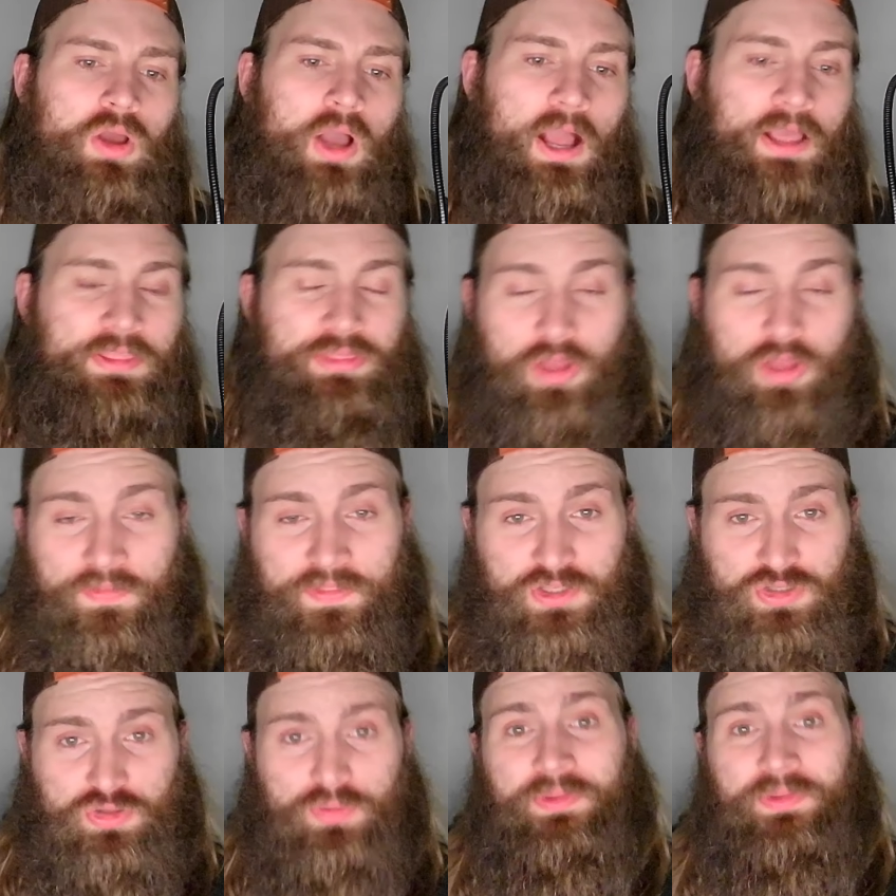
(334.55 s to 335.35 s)
I thought
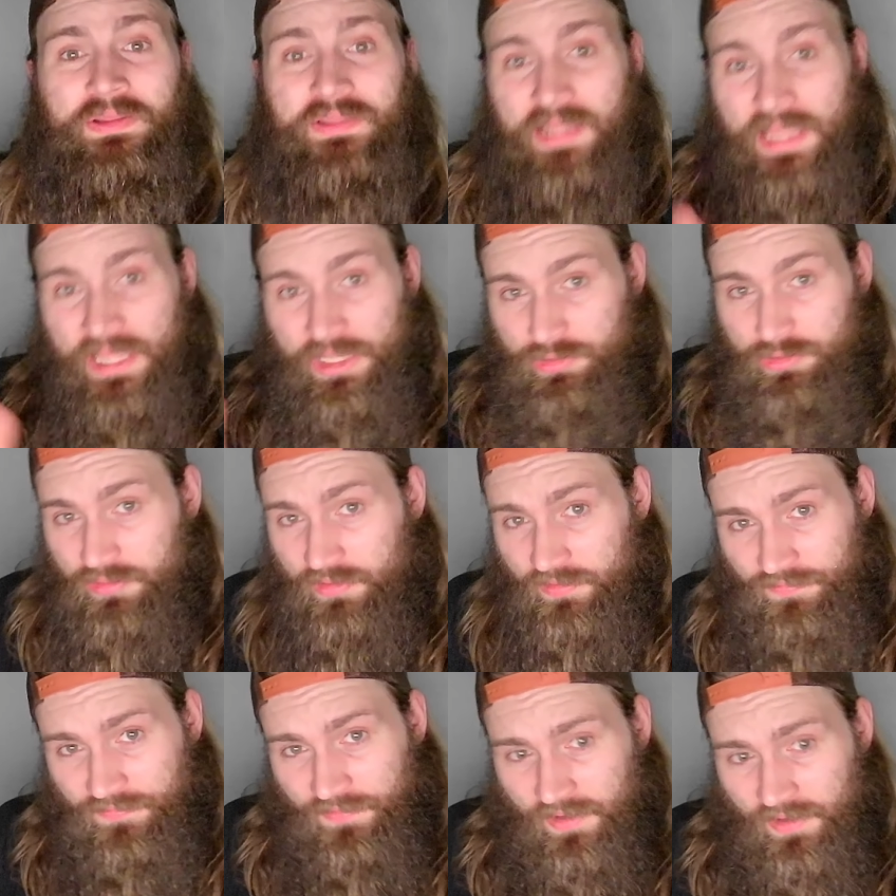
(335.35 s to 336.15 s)
this would be later in
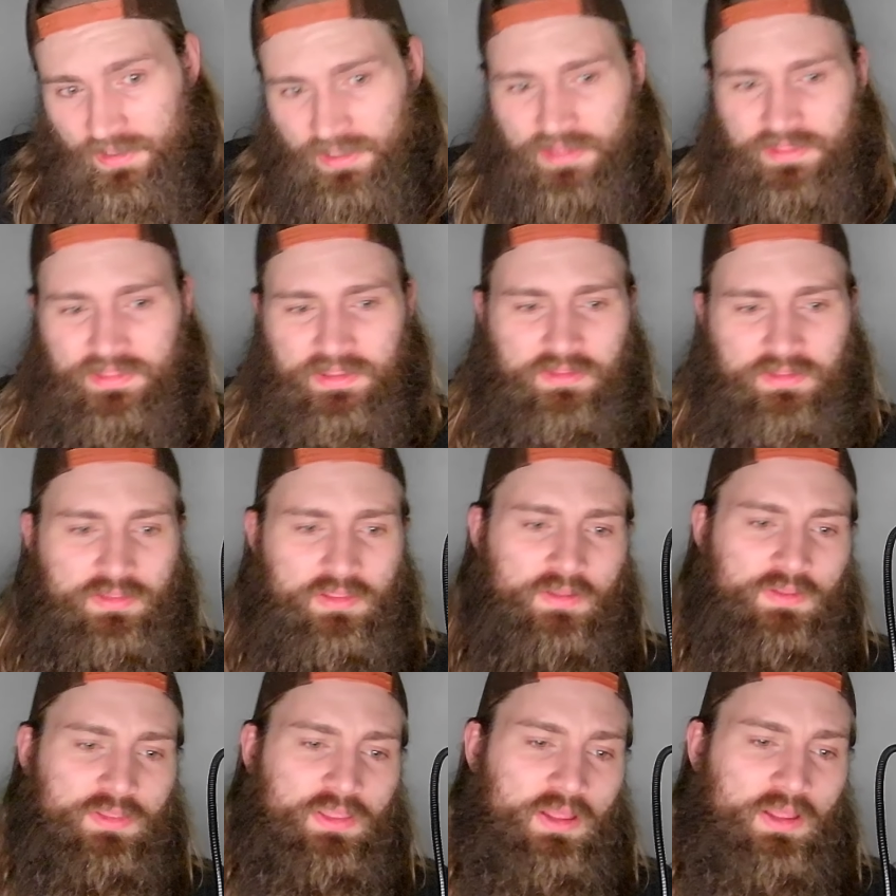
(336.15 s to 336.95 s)
the fight.
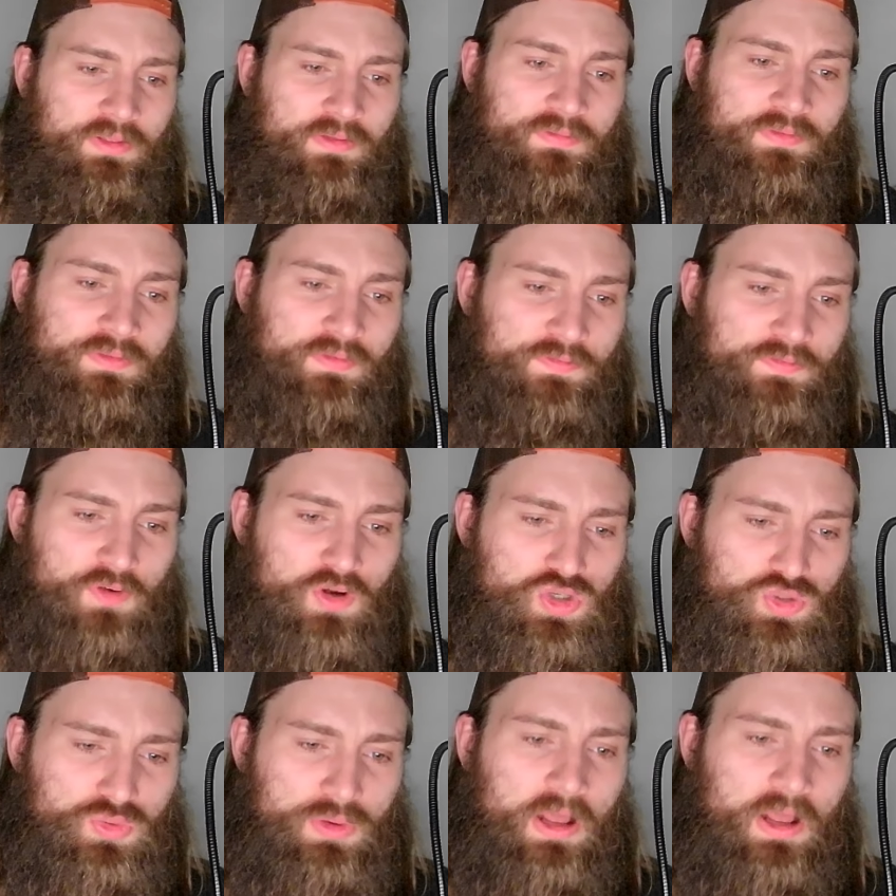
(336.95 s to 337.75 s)
The
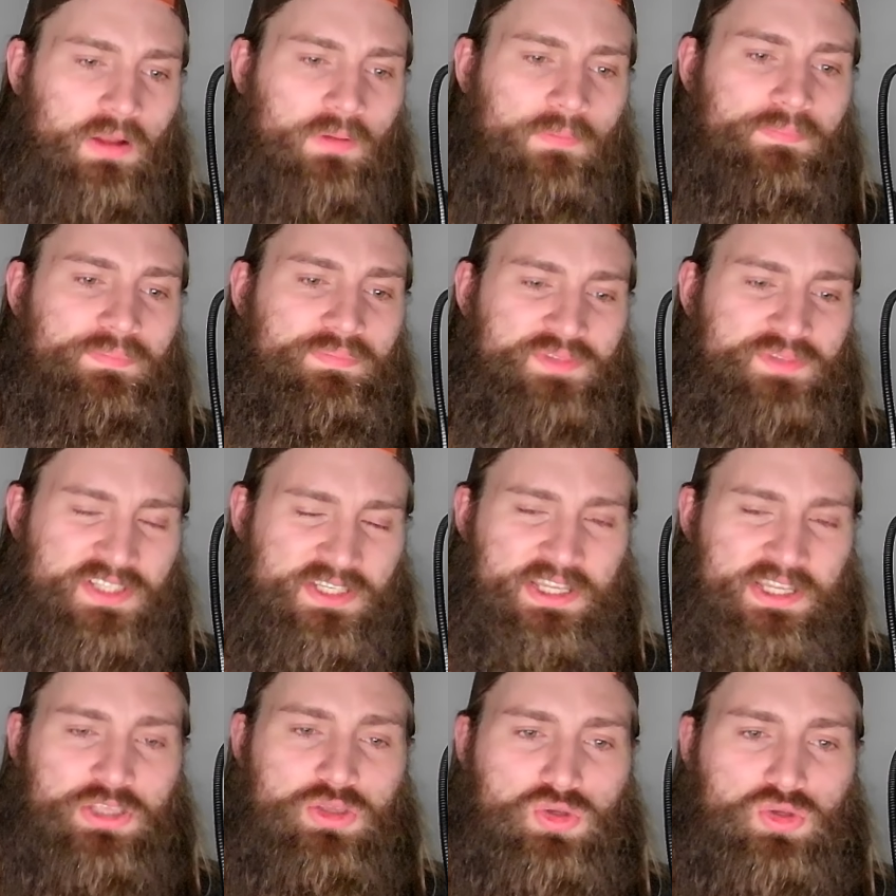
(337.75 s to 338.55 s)
first round,
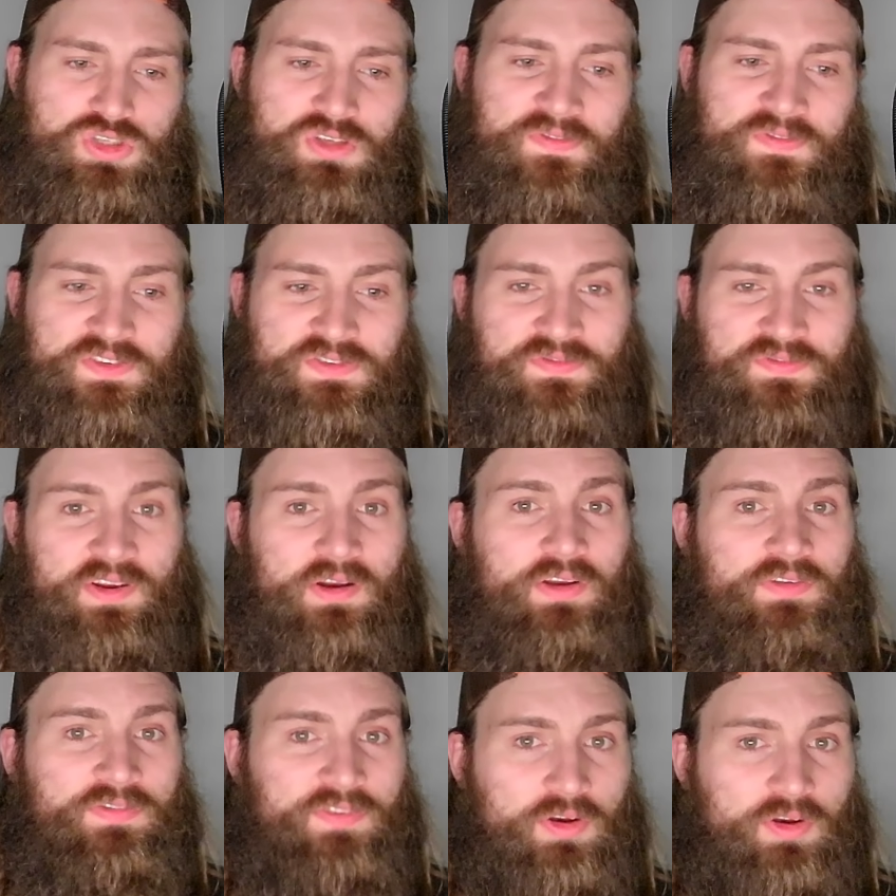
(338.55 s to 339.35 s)
Sadiq Youssef is
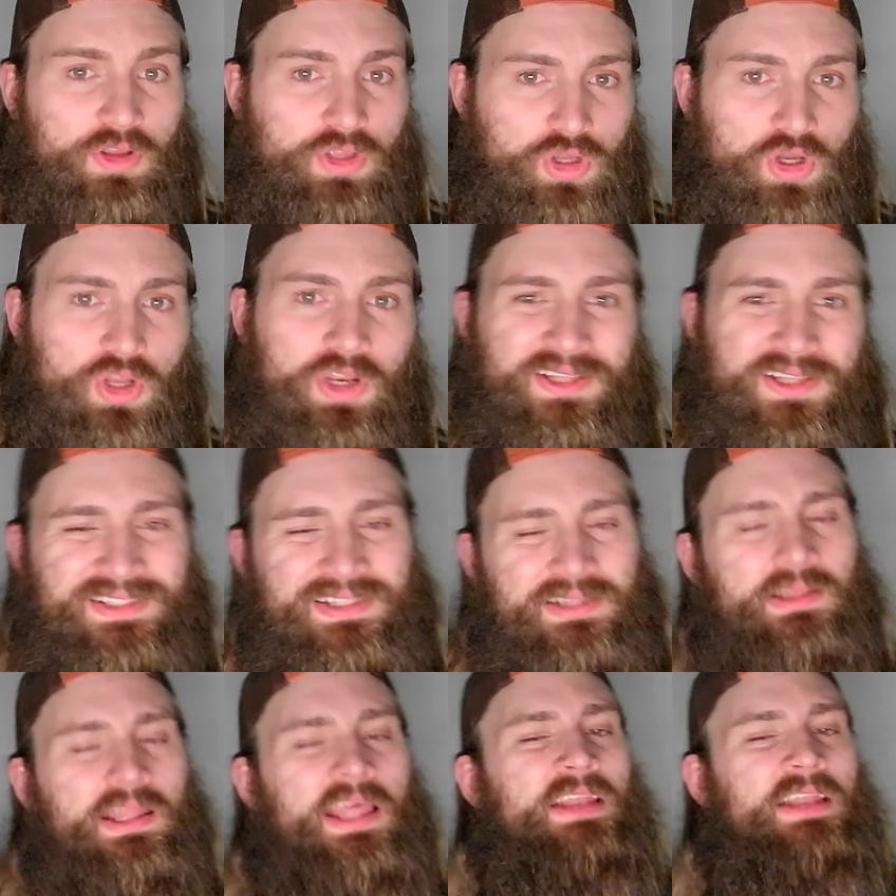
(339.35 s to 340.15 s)
very, very good. It's
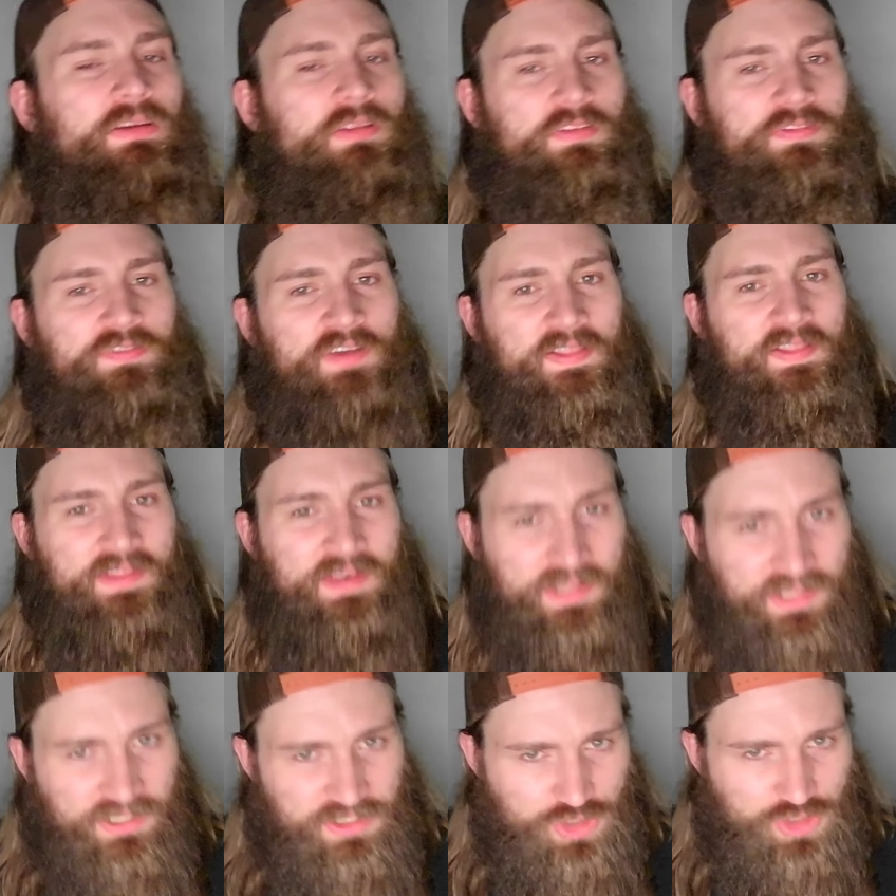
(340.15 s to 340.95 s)
later in the fight that
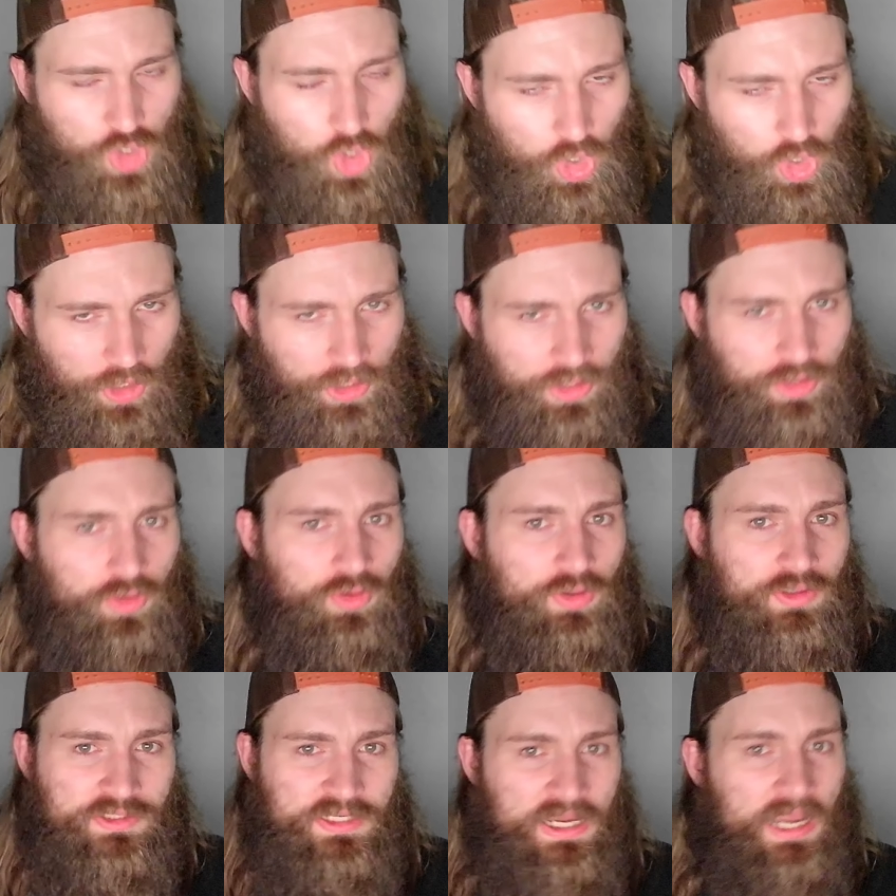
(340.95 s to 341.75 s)
he gets caught
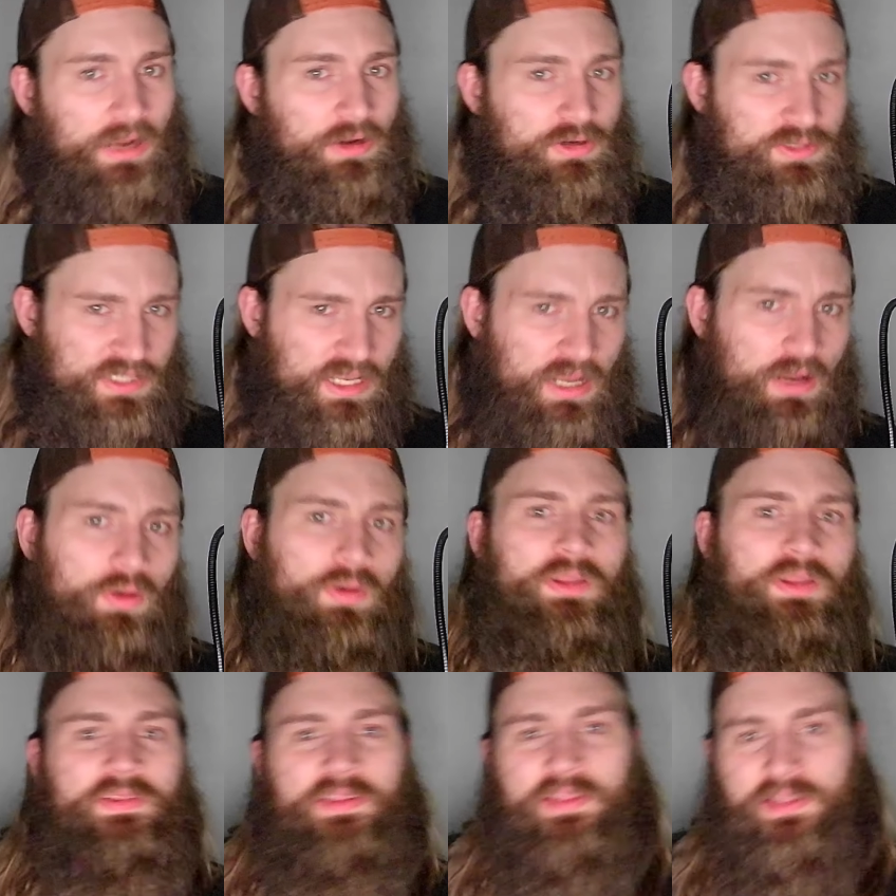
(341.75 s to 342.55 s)
or tires
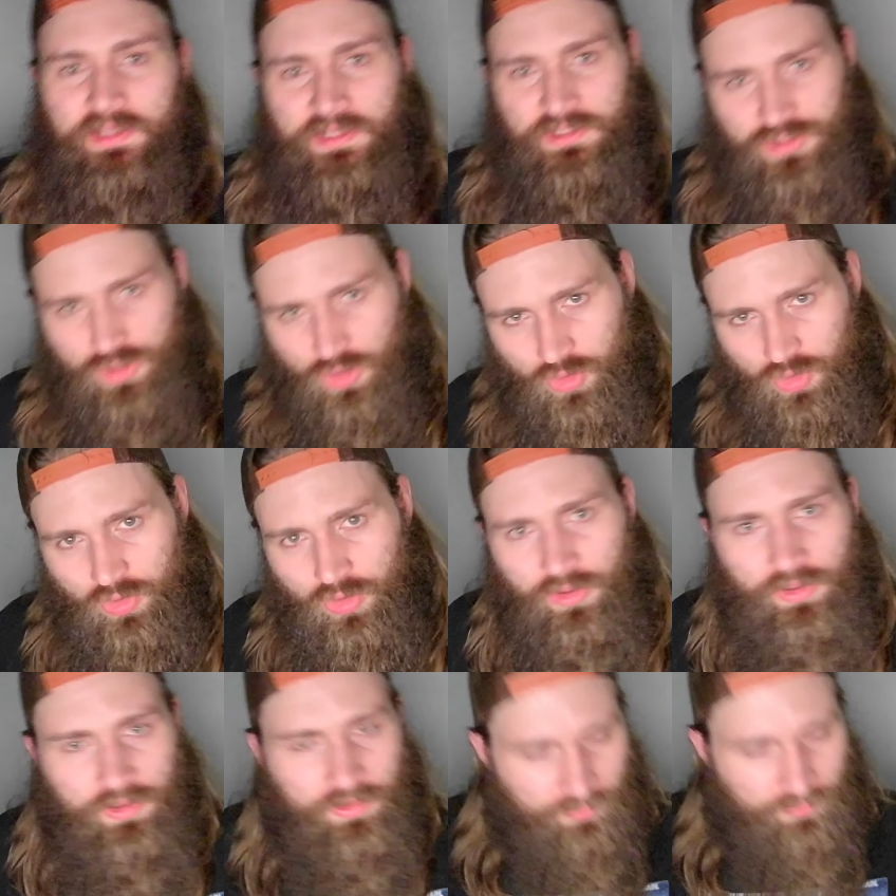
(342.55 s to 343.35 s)
out and then gets
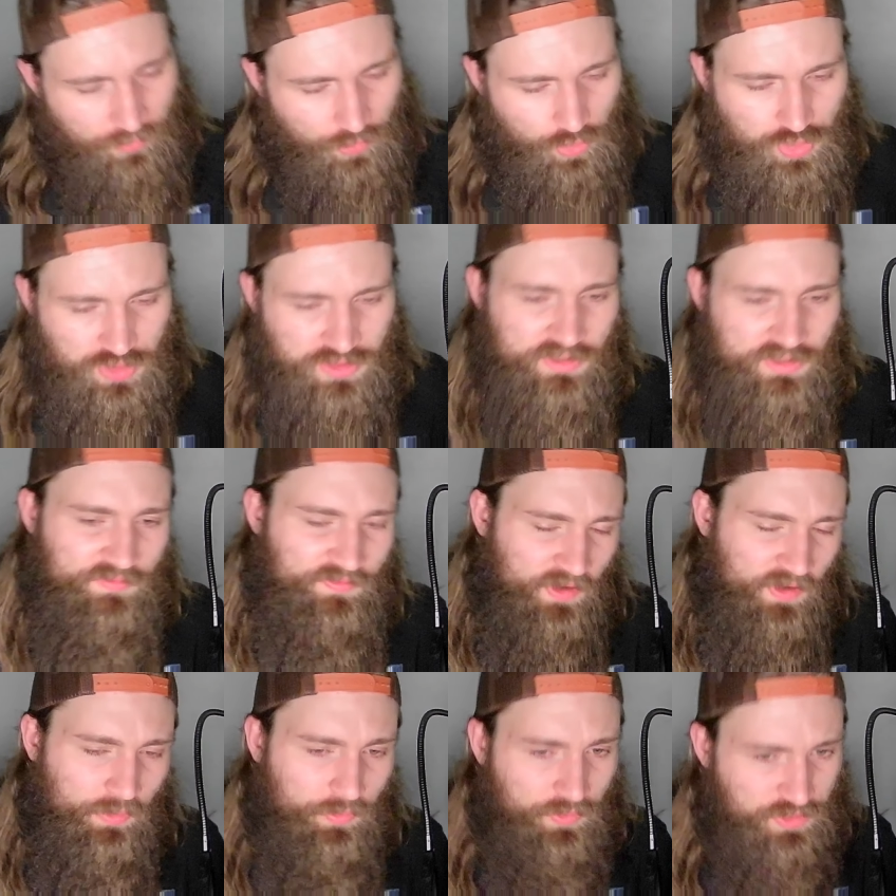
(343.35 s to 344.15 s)
hurt, loses the
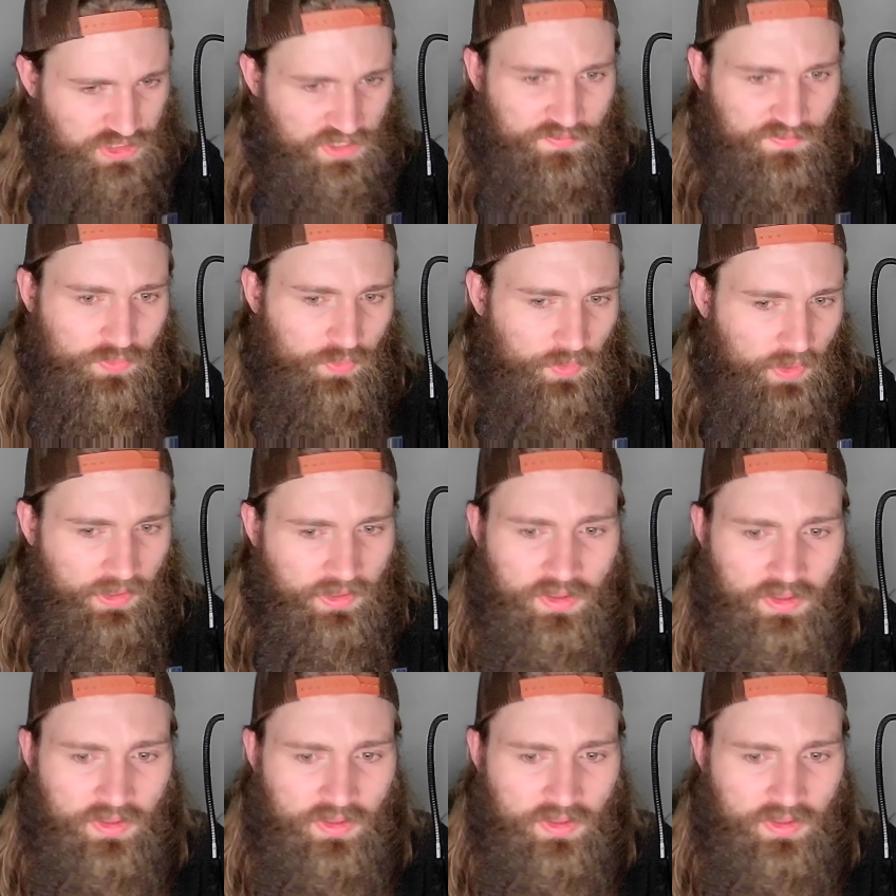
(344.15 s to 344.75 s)
fight, whichever way.